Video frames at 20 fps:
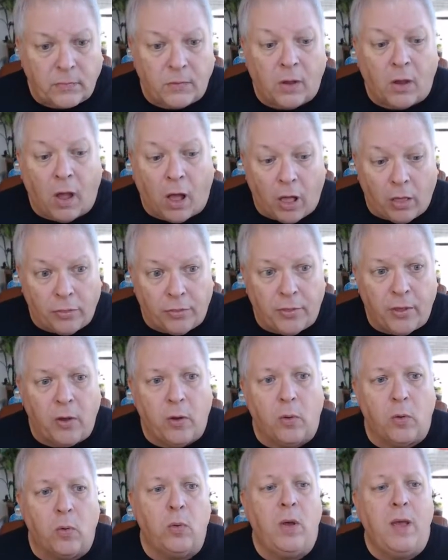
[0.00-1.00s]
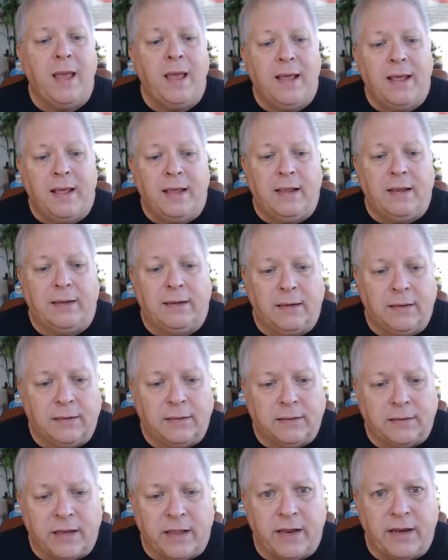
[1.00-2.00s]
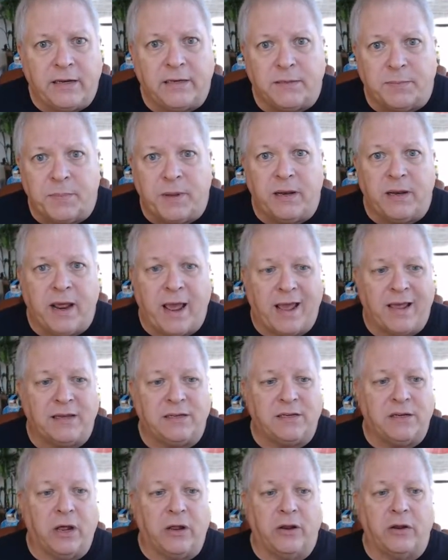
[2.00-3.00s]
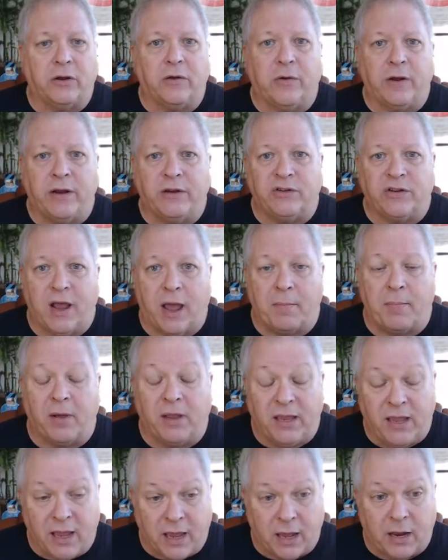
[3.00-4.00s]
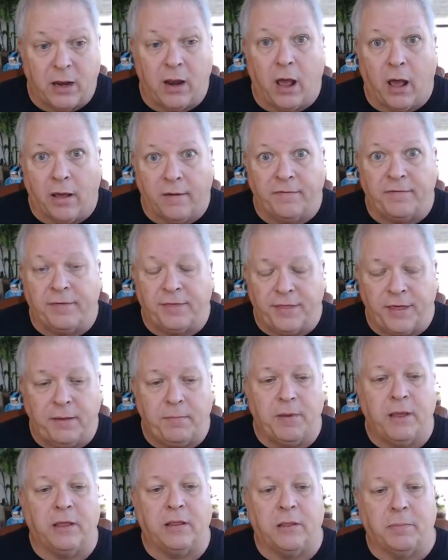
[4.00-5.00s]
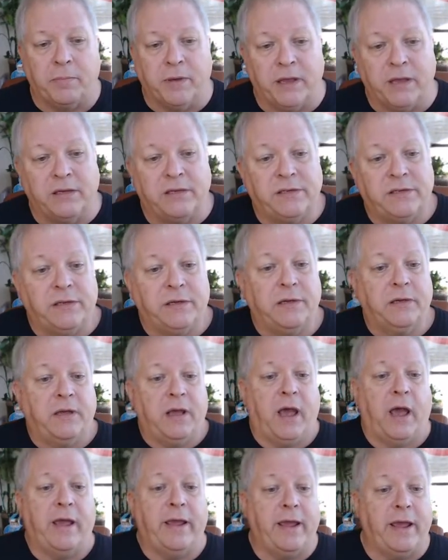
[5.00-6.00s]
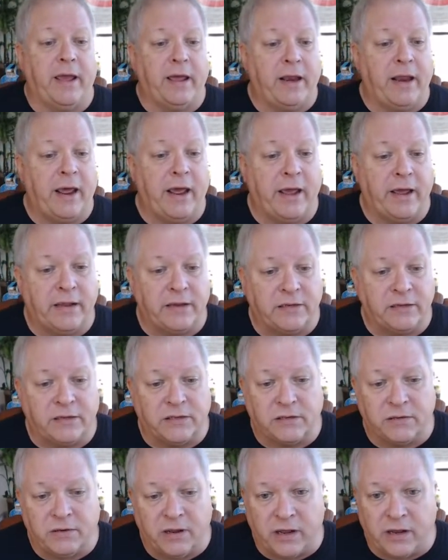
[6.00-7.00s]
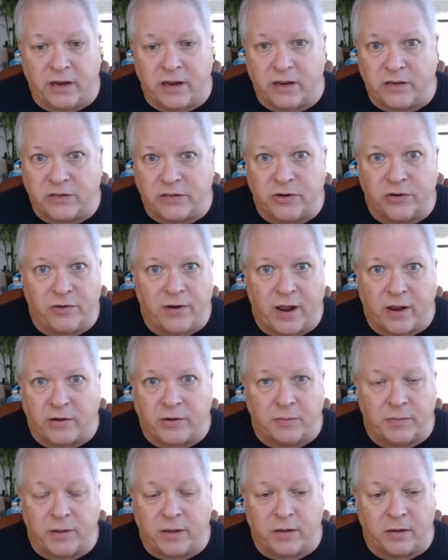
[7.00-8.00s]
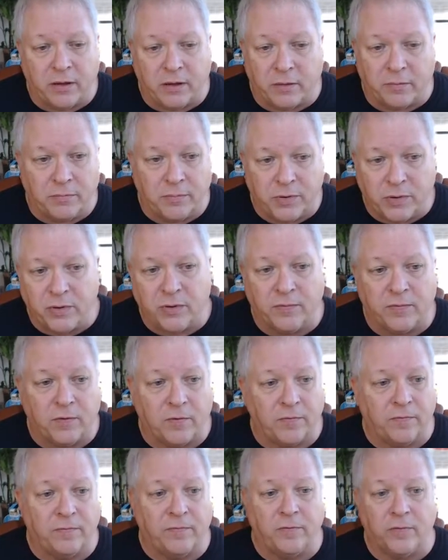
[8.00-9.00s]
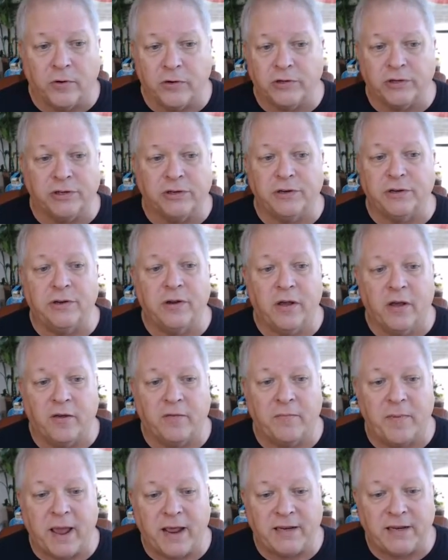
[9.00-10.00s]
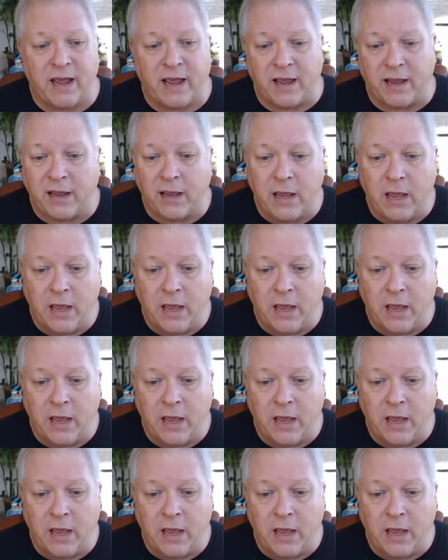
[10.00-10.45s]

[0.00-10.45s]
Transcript: although Linux Mint has done a great job again of theming the beast. It has turned out to be a beautiful version of Mate,